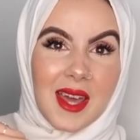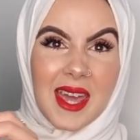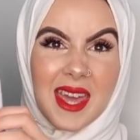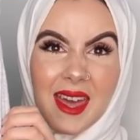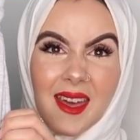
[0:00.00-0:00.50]

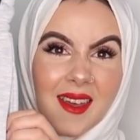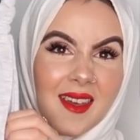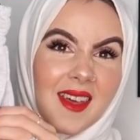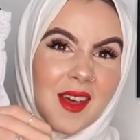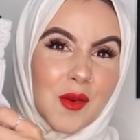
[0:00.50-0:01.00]
like it
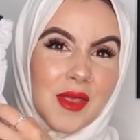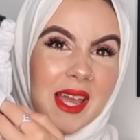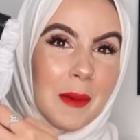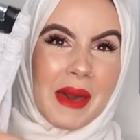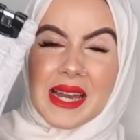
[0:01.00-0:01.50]
with
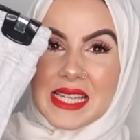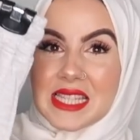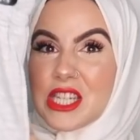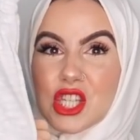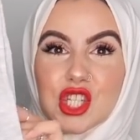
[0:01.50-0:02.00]
like a baggy
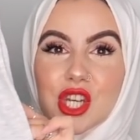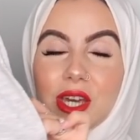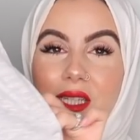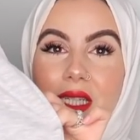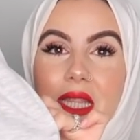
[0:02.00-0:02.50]

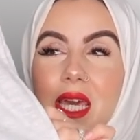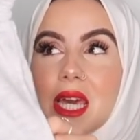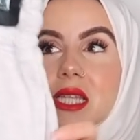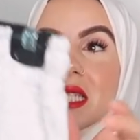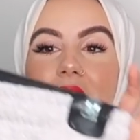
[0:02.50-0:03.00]
t-shirt.
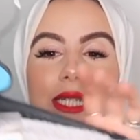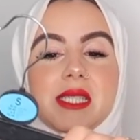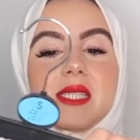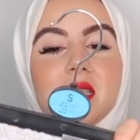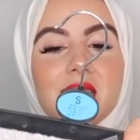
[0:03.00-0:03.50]
This
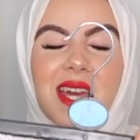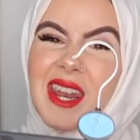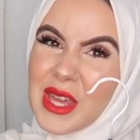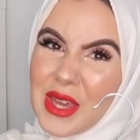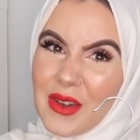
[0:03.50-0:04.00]

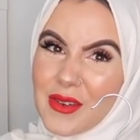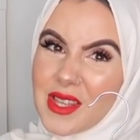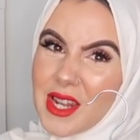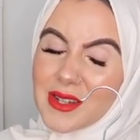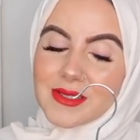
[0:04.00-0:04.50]
kind of cute,
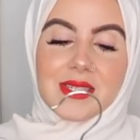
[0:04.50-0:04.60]
you know.